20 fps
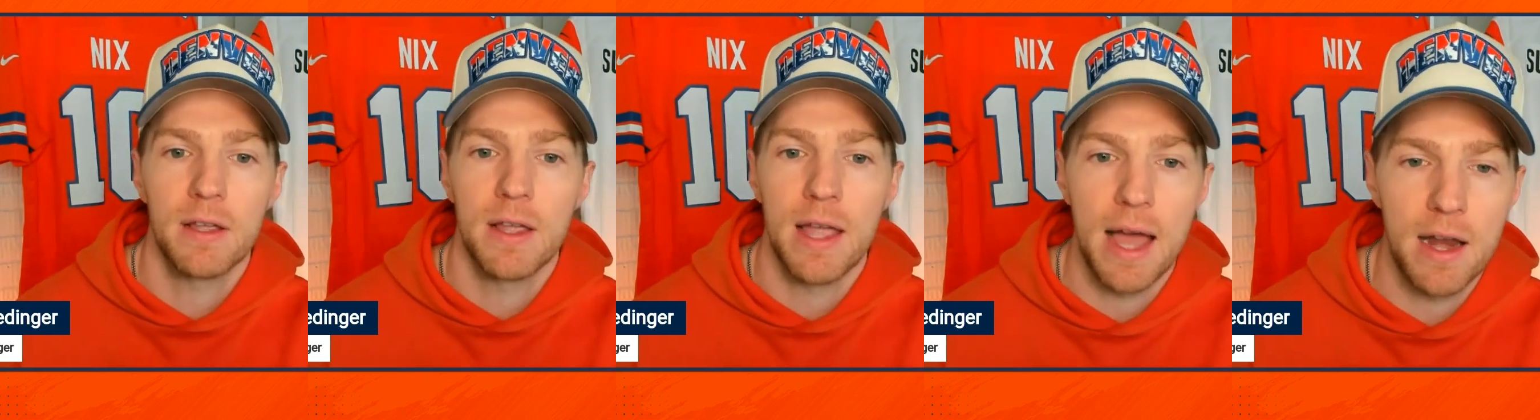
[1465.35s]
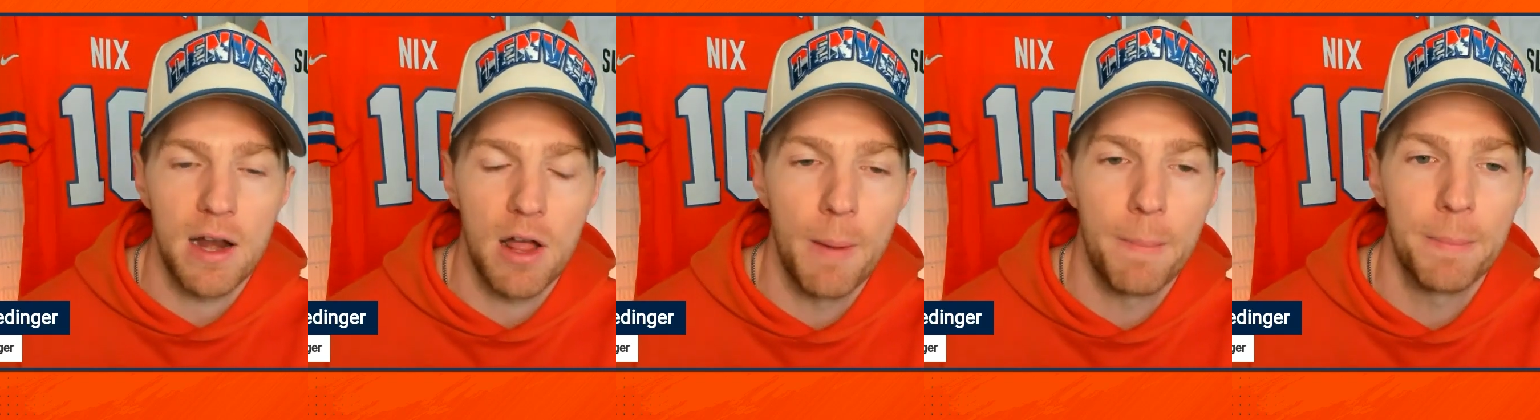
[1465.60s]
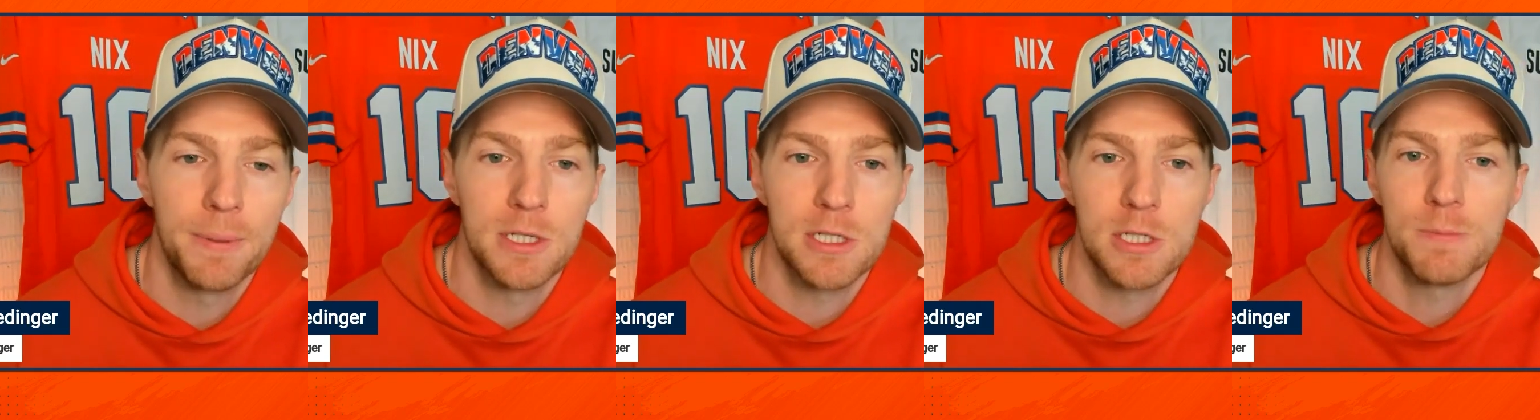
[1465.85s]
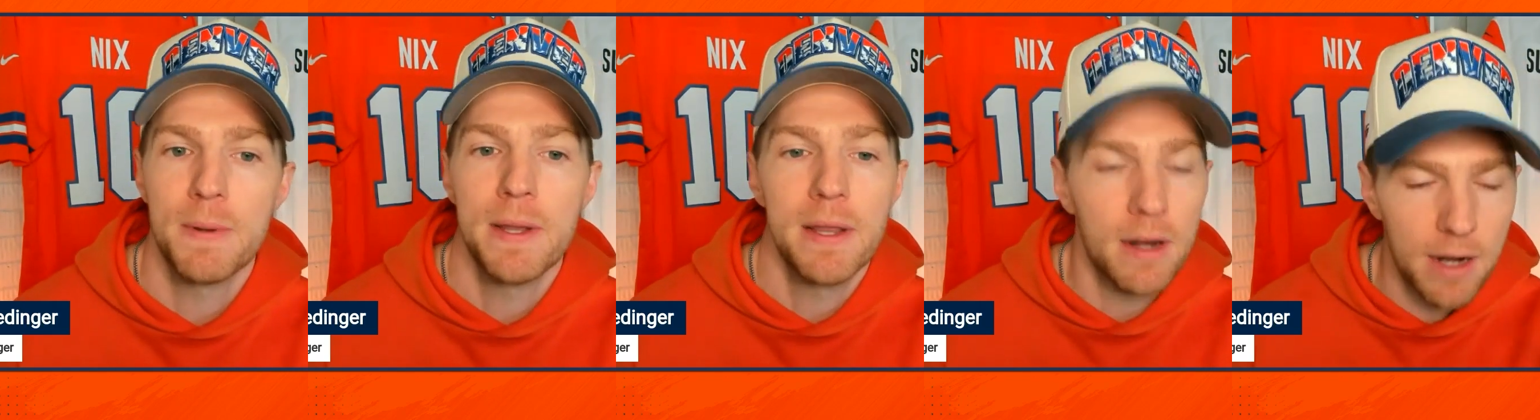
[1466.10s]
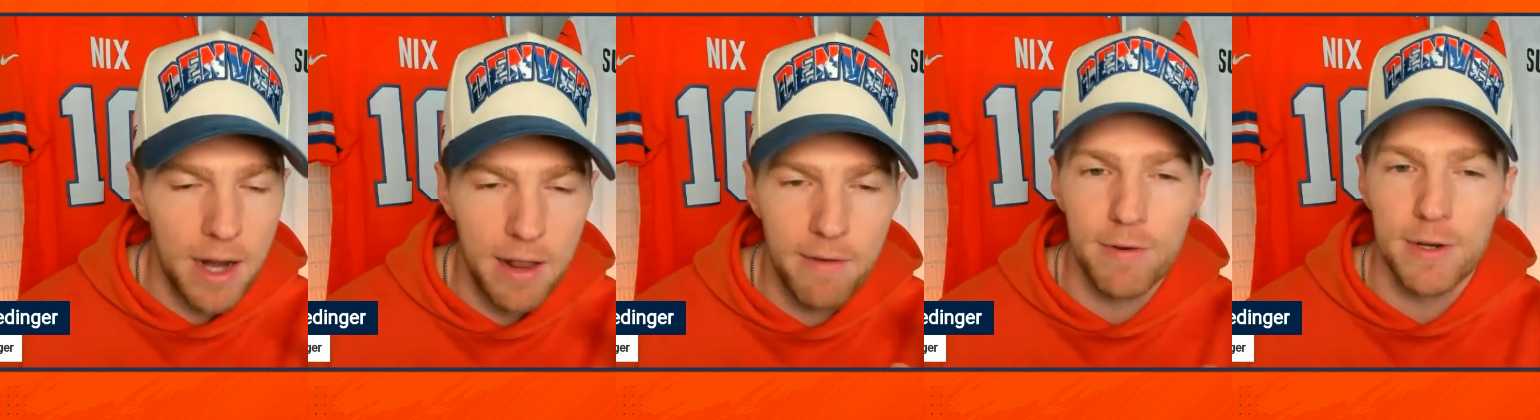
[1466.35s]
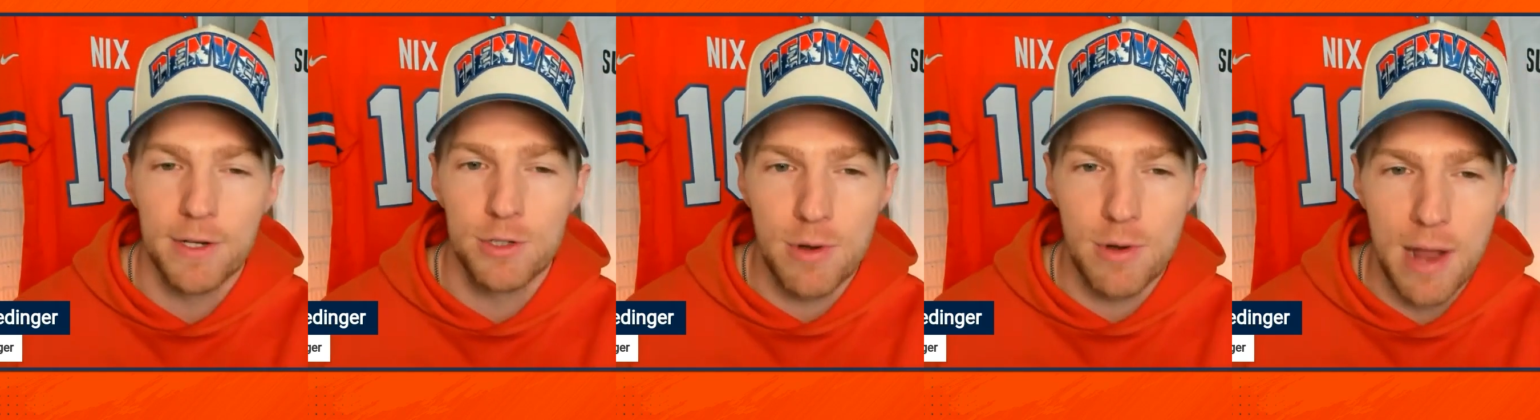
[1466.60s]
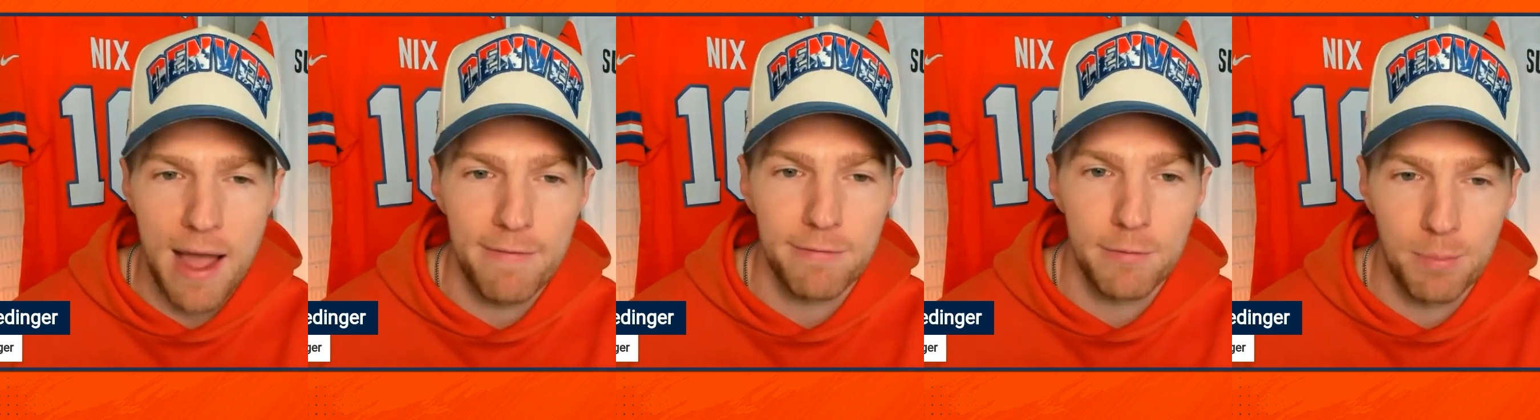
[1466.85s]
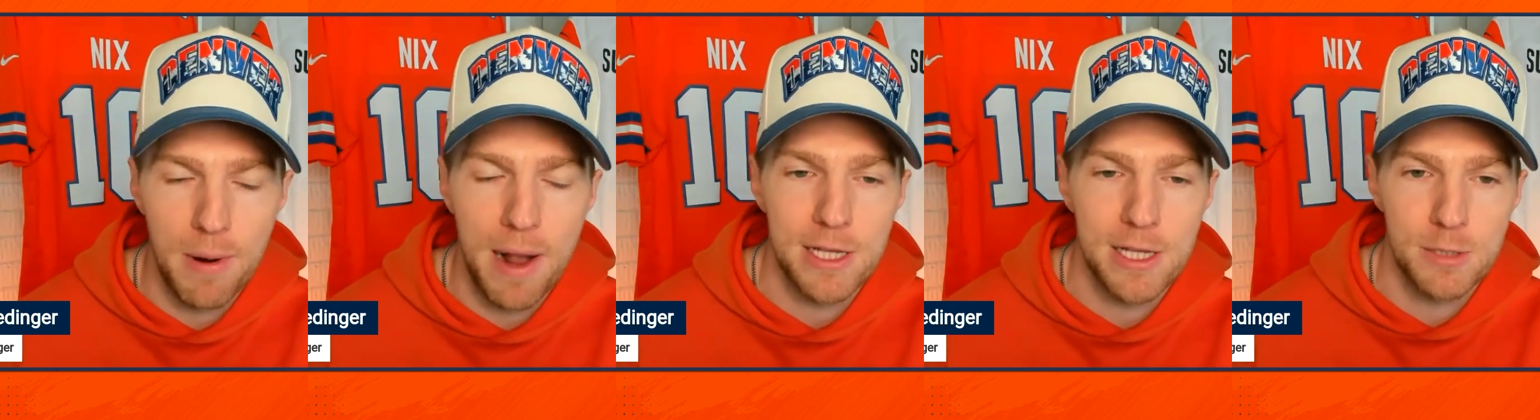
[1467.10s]
got up to speed on every draft
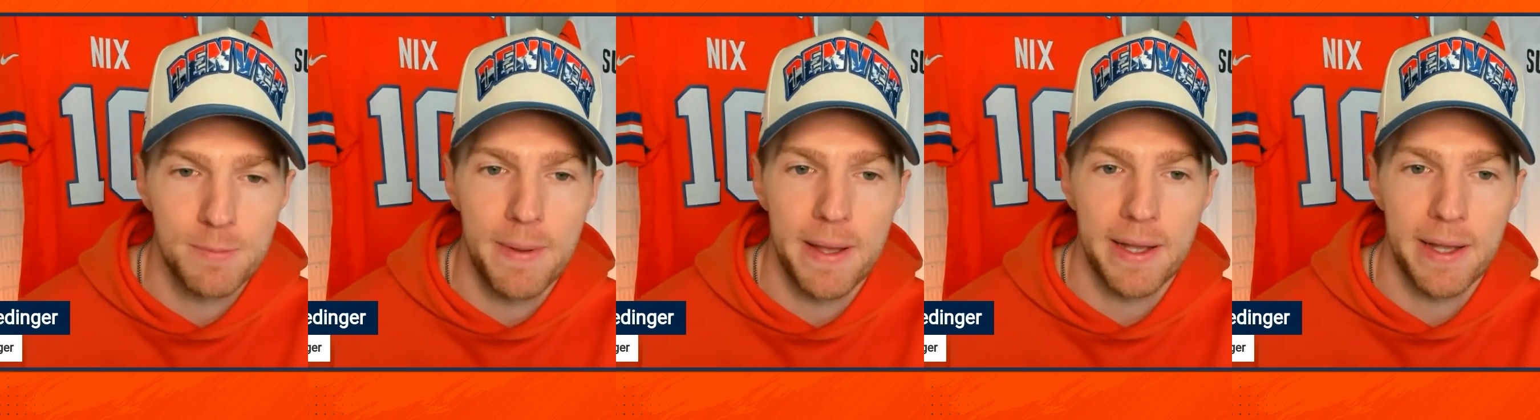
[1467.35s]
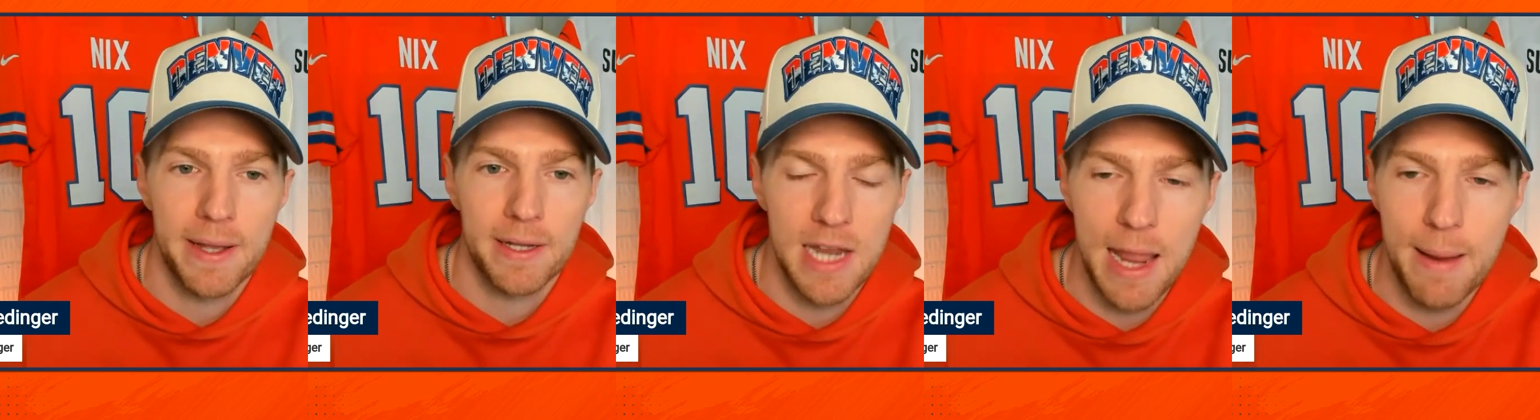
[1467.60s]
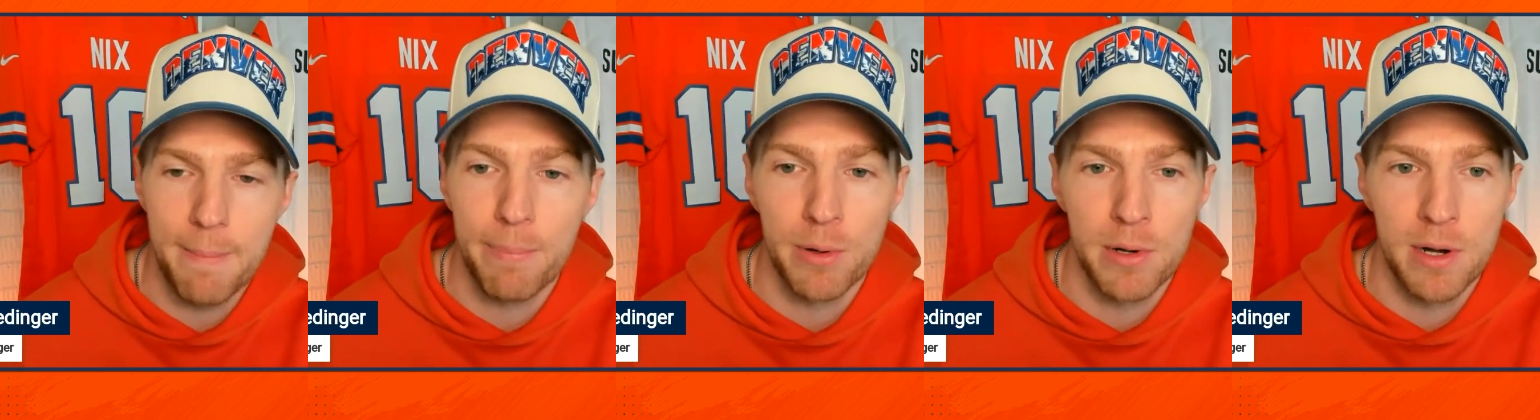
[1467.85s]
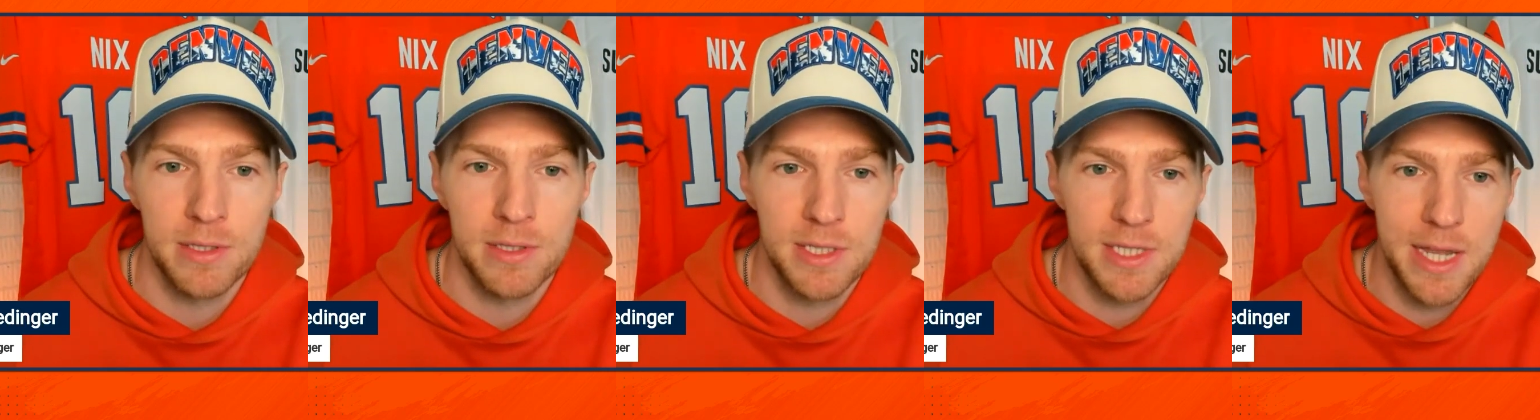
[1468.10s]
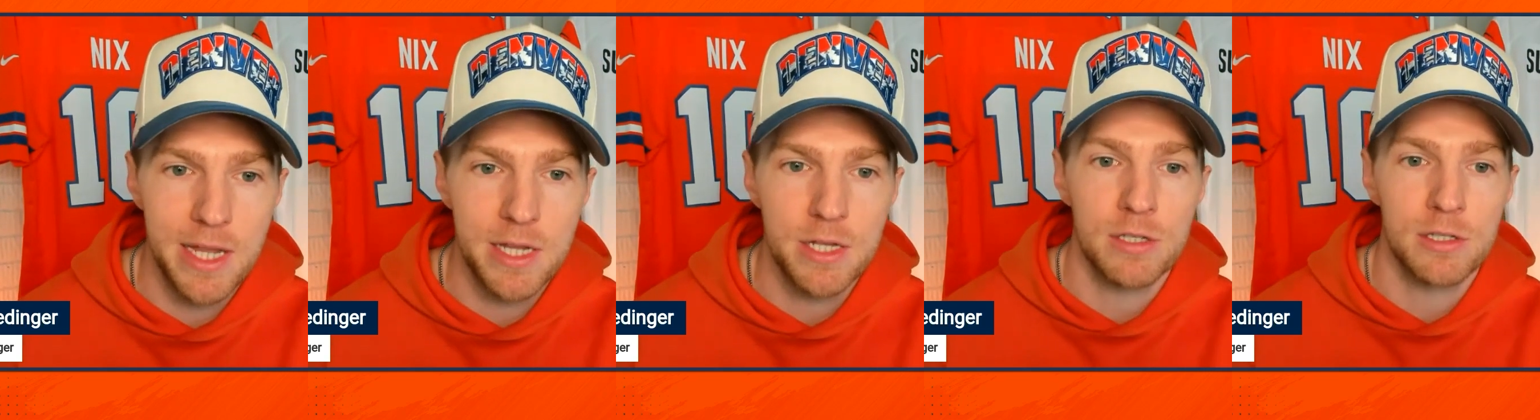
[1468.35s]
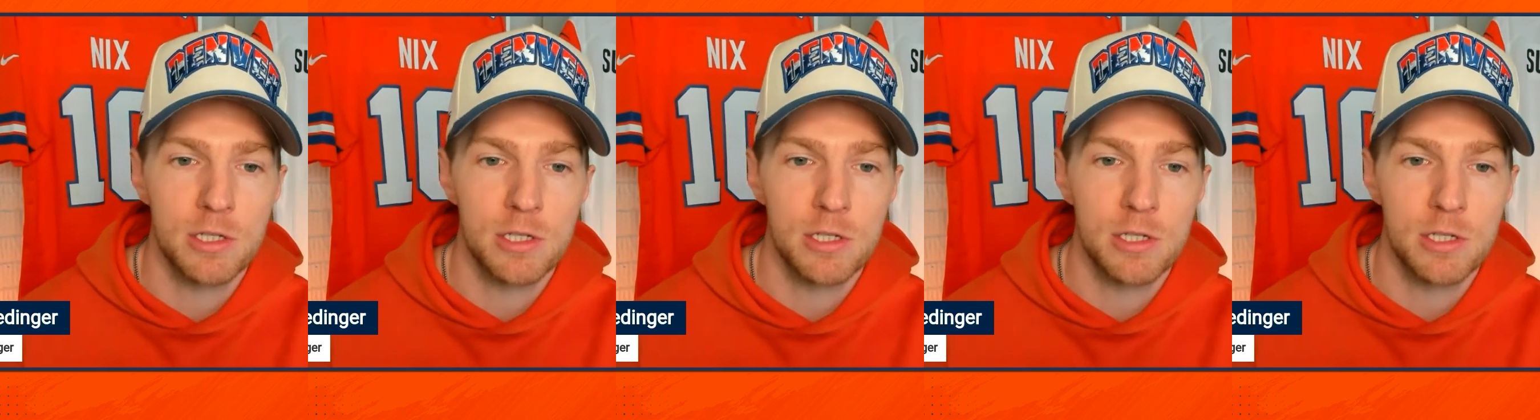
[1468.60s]
prospect's name pronunciation,